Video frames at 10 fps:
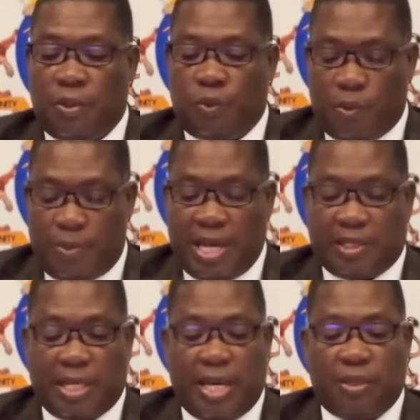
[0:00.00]
will be
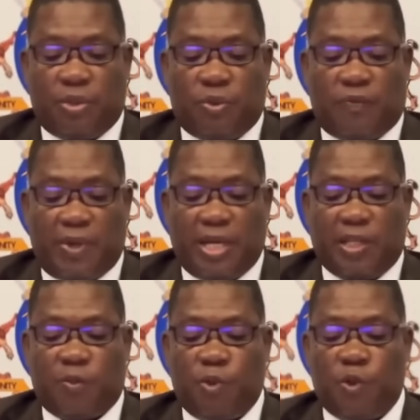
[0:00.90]
assigned to
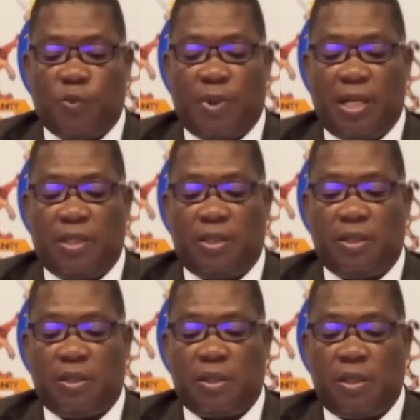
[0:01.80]
various
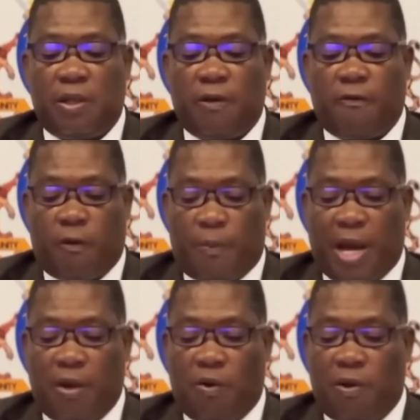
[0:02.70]
municipalities for
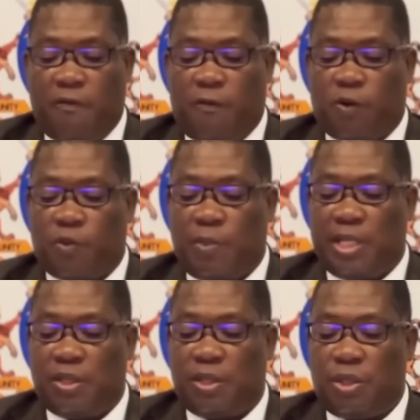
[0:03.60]
bylaw
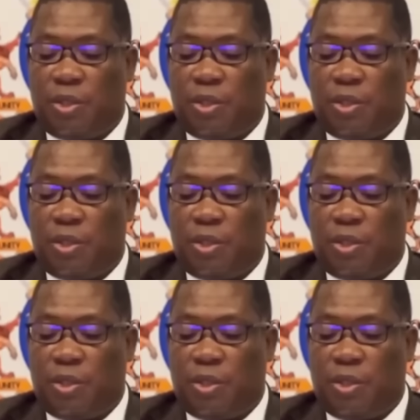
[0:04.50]
enforcement